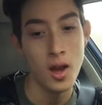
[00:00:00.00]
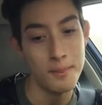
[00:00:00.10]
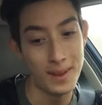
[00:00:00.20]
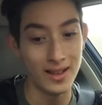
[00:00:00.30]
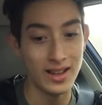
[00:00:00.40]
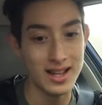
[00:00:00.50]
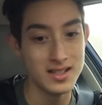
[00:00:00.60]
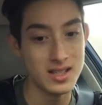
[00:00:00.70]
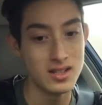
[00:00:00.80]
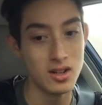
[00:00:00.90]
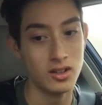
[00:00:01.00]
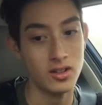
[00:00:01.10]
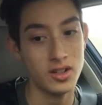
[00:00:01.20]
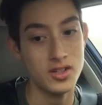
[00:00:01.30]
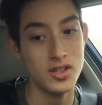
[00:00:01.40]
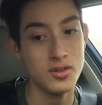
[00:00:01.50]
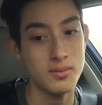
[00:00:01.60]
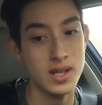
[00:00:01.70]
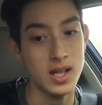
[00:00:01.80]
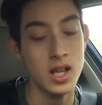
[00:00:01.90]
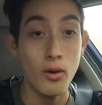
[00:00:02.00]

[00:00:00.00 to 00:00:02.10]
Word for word: my classes are going to be